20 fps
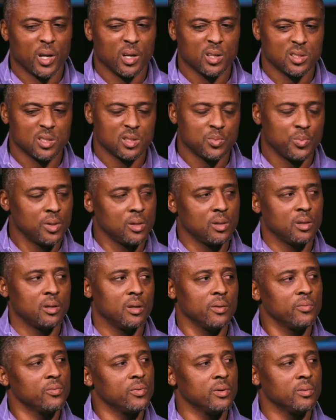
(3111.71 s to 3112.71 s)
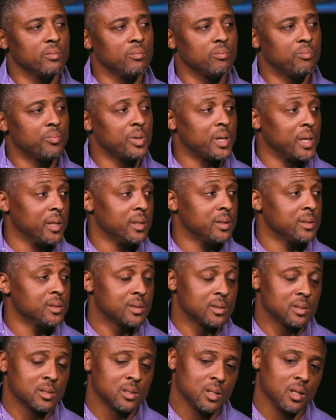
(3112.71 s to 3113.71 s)
probably just been in a different
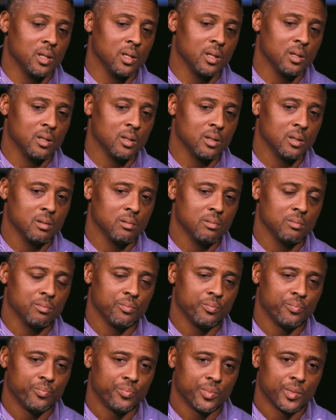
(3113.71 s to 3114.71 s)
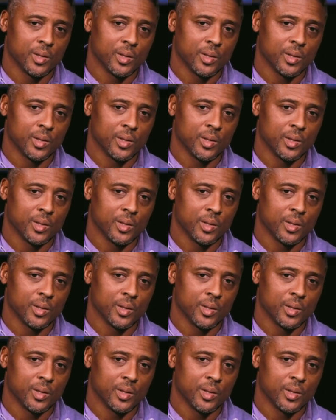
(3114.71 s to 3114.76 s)
place. And